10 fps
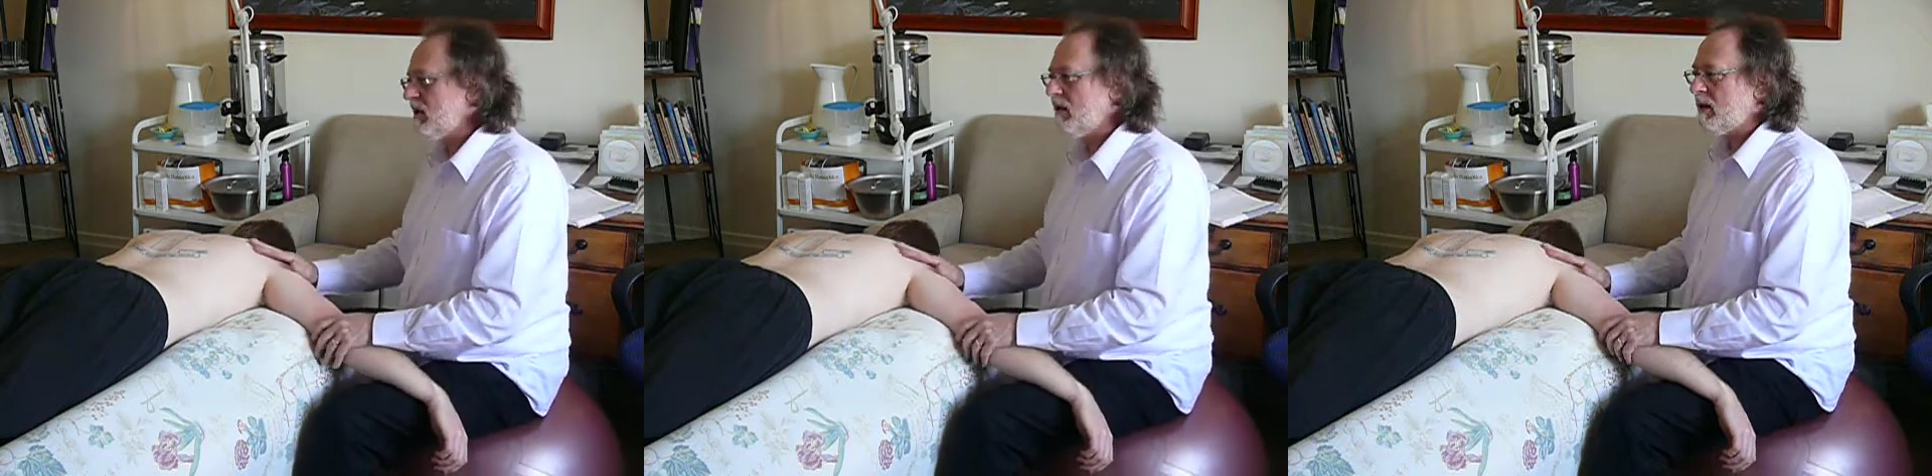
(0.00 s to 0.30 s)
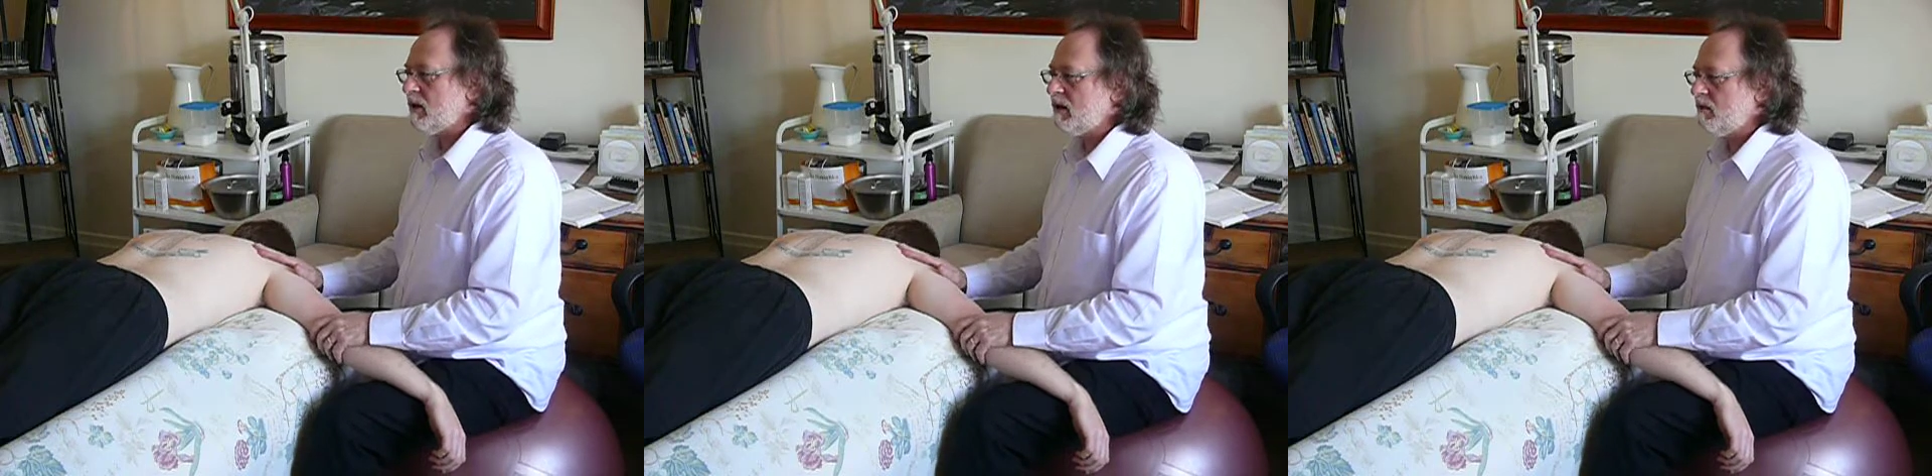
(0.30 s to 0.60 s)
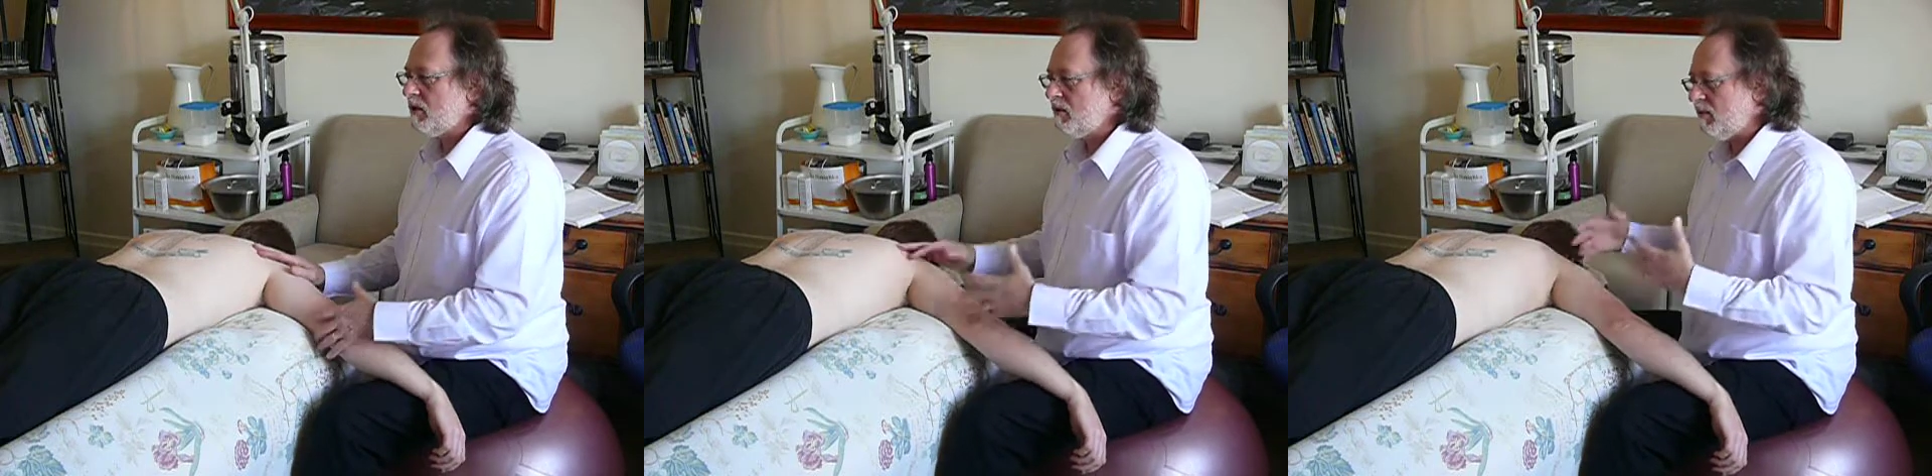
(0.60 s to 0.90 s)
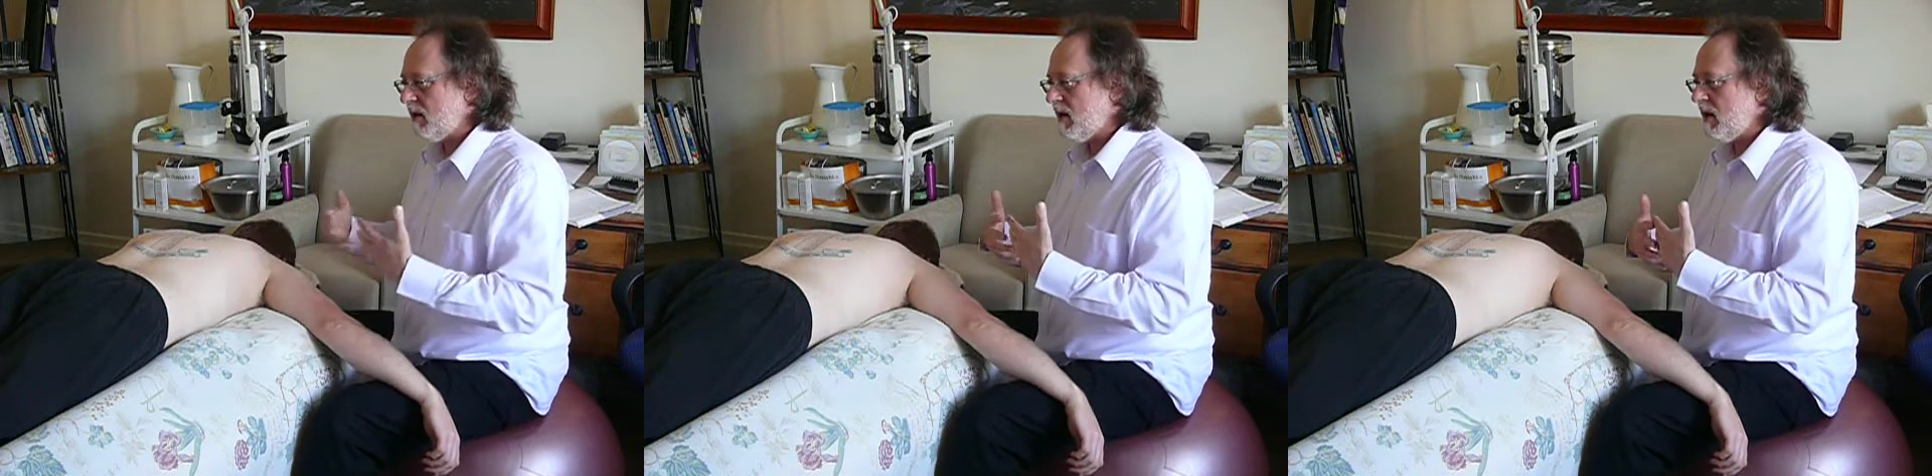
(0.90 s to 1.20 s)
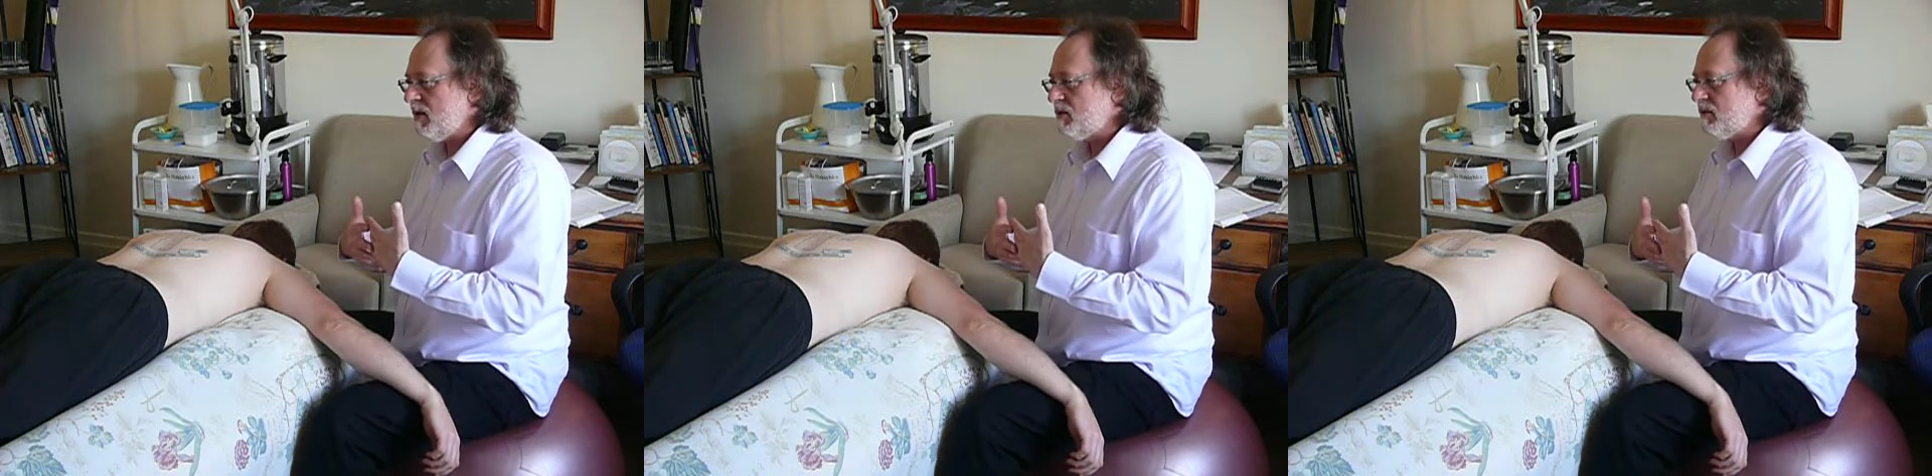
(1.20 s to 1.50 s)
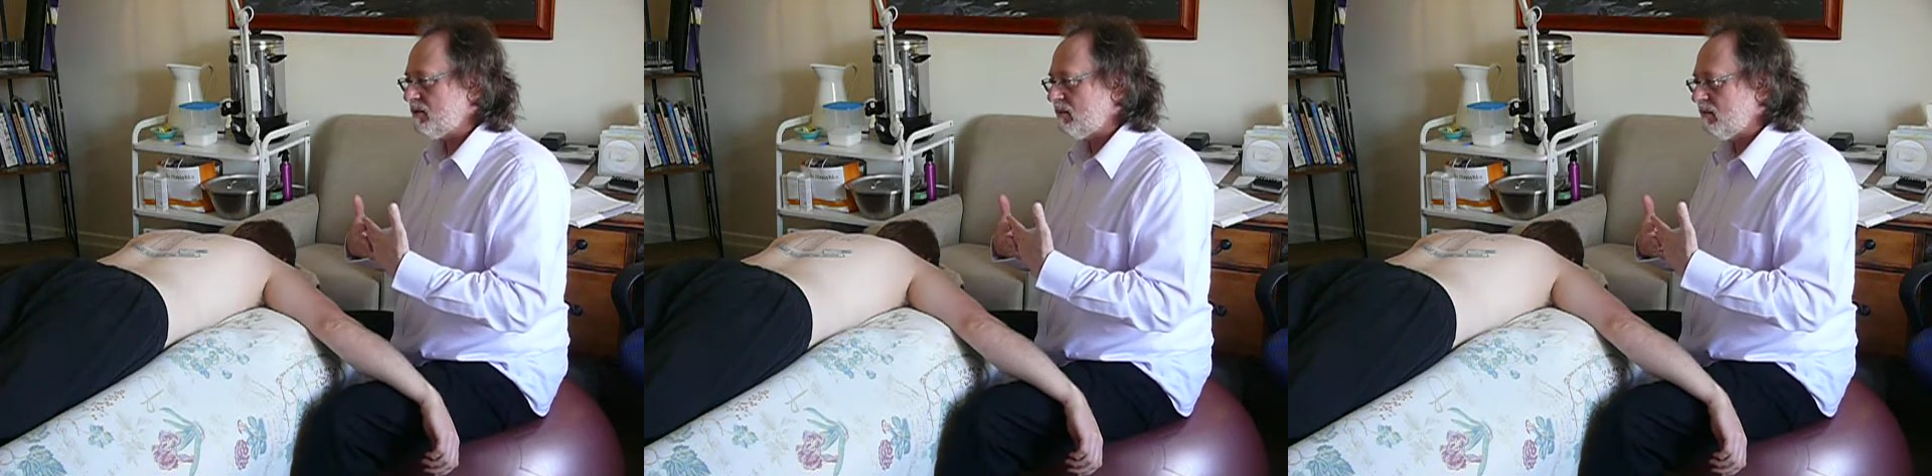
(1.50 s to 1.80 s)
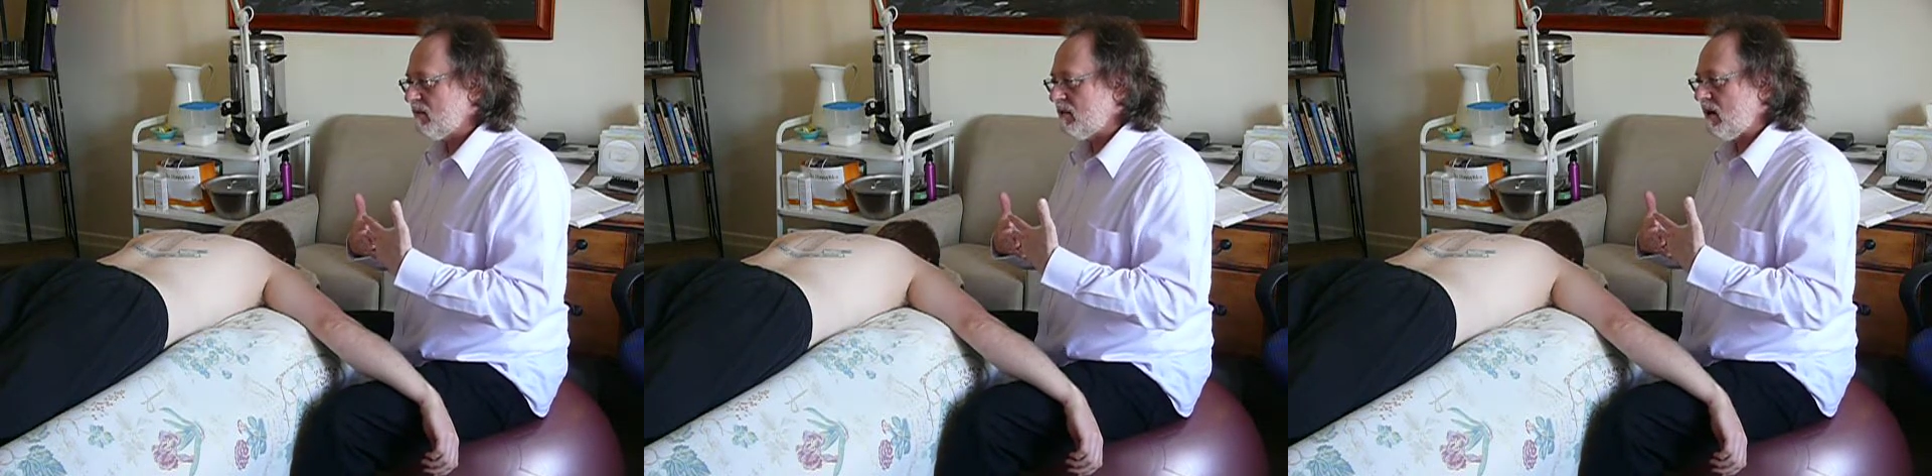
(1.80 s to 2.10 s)
clinically when you've engaged
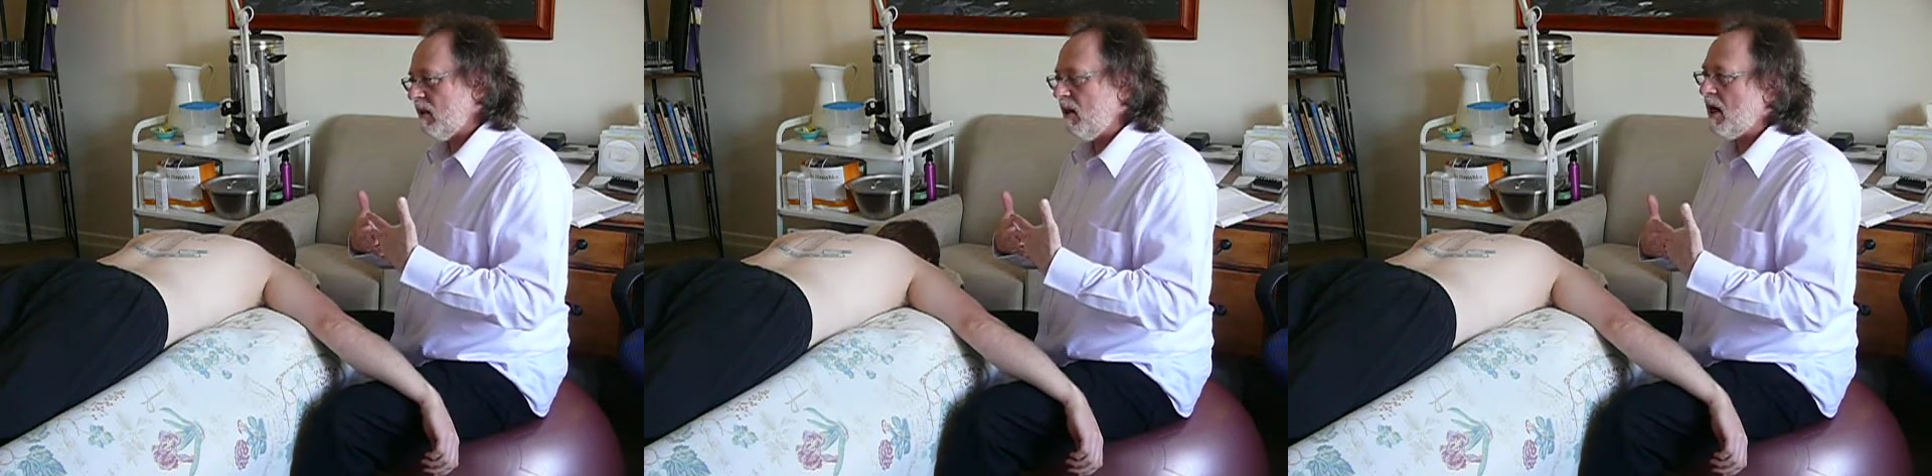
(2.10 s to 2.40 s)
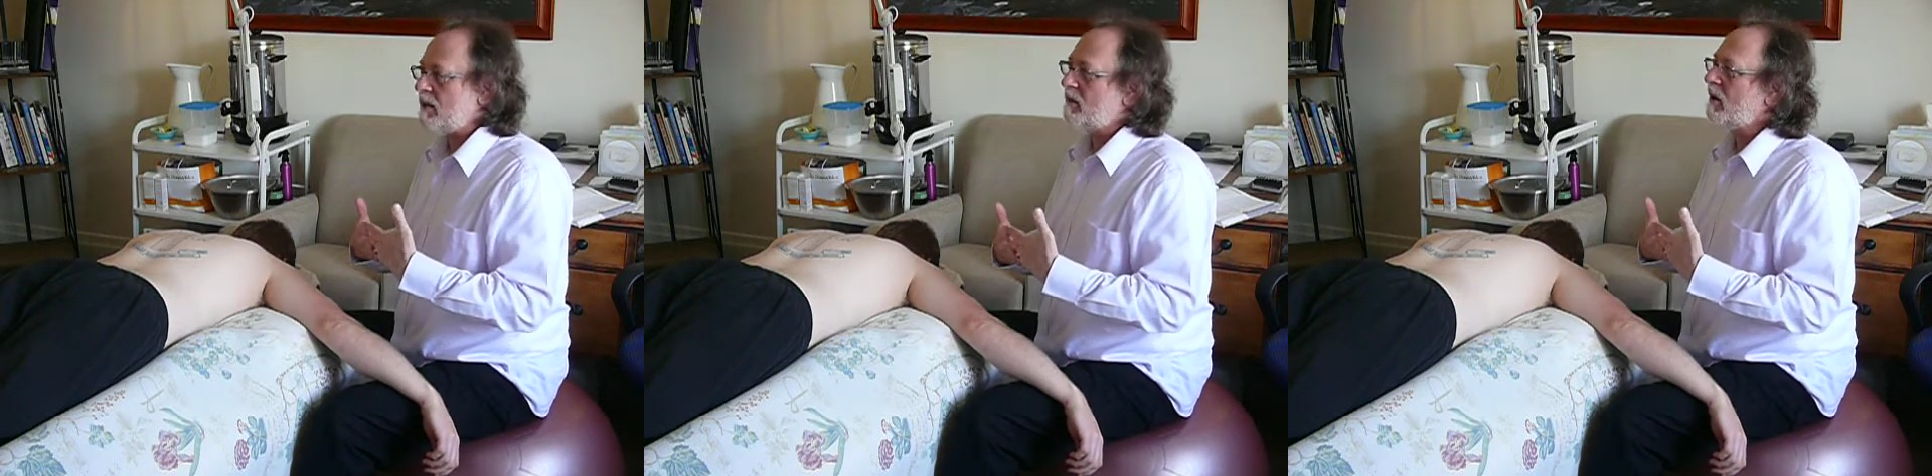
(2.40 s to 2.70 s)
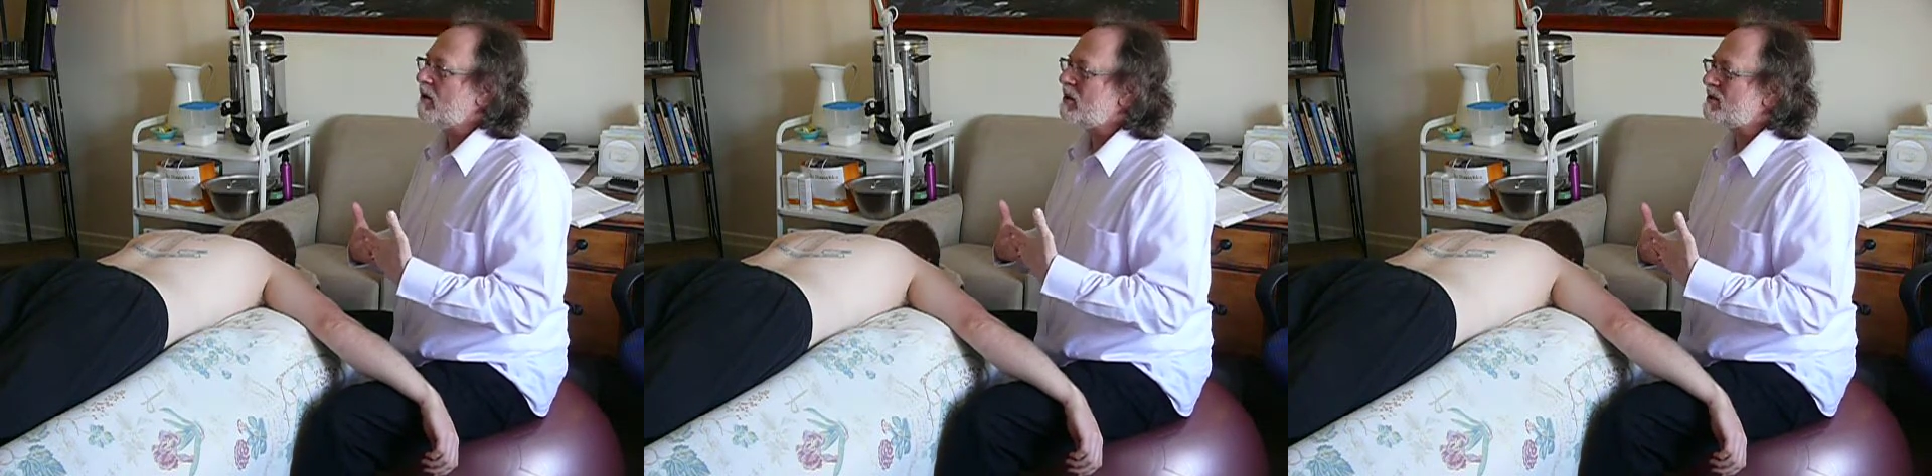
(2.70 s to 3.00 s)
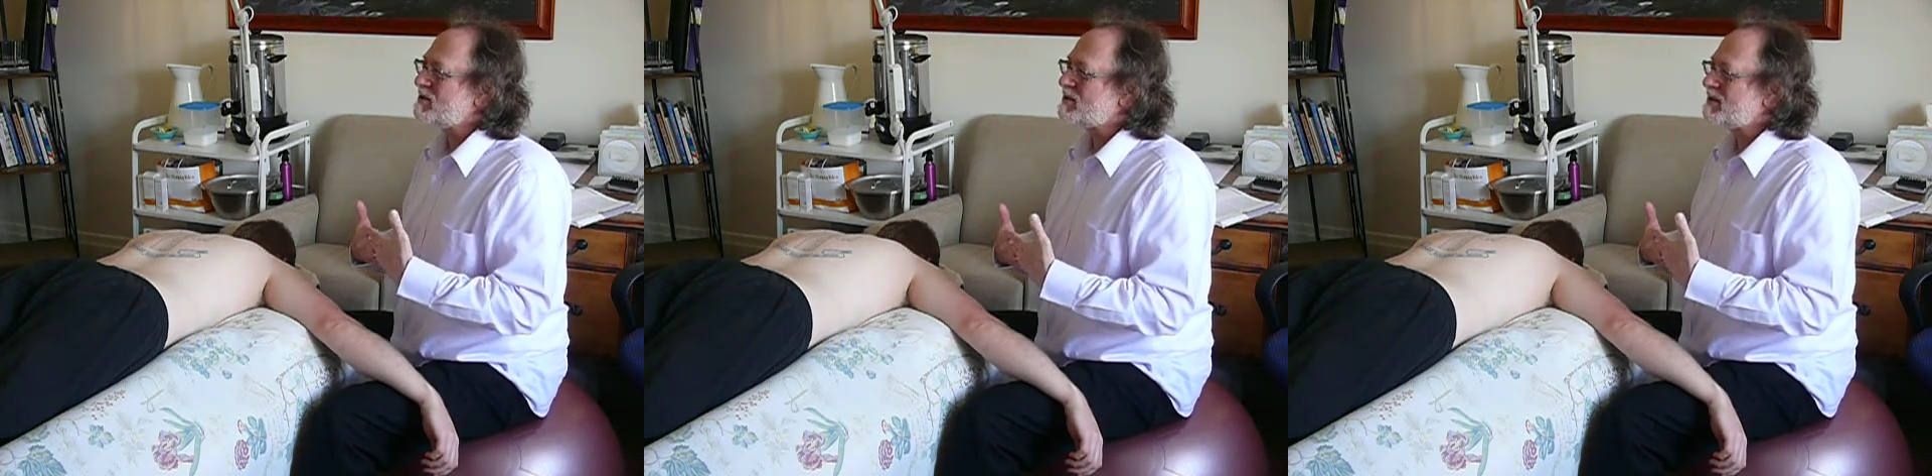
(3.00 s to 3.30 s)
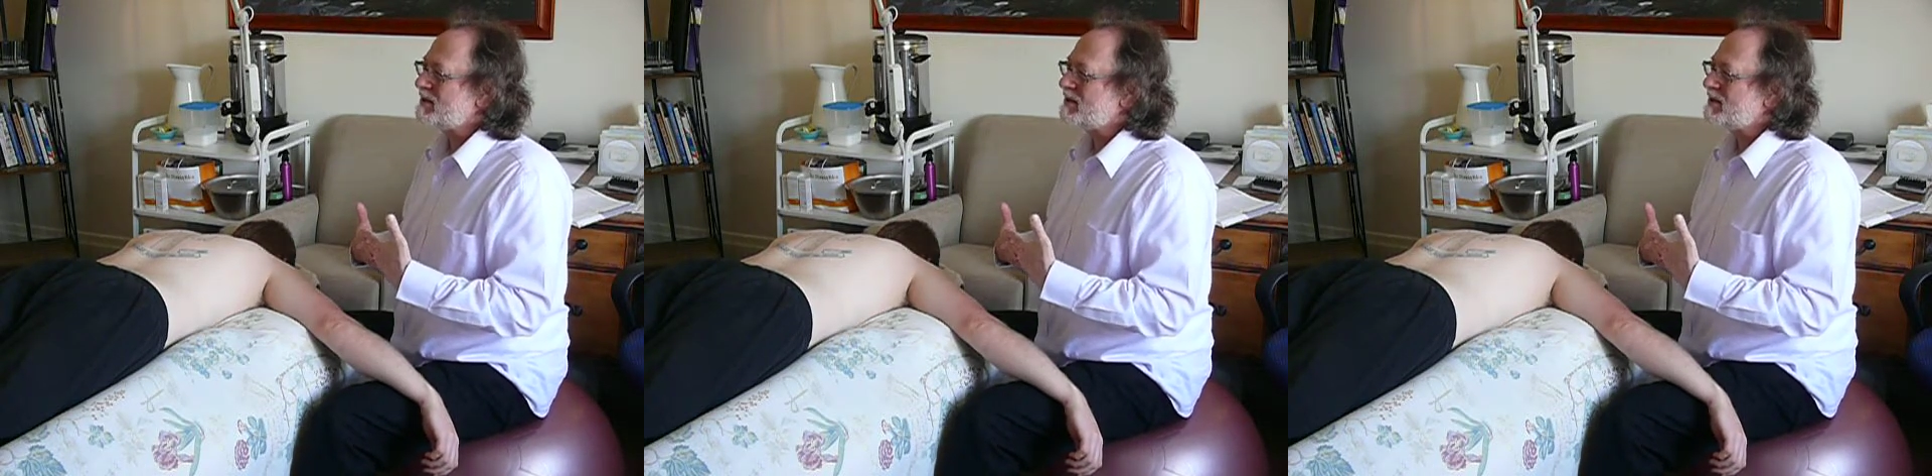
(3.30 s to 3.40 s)
a lot of barriers,